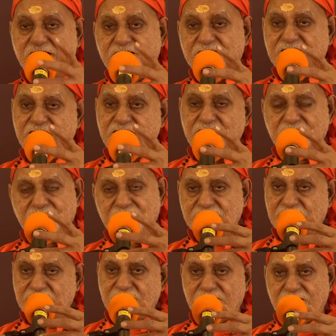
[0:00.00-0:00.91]

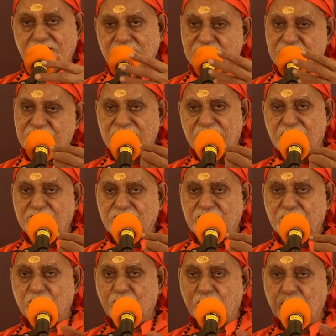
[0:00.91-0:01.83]
18, 10, everything
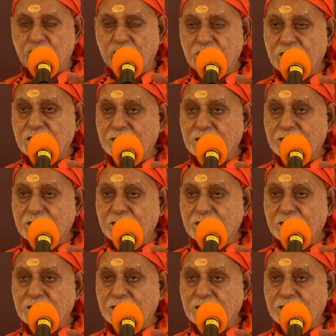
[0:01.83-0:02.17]
we know.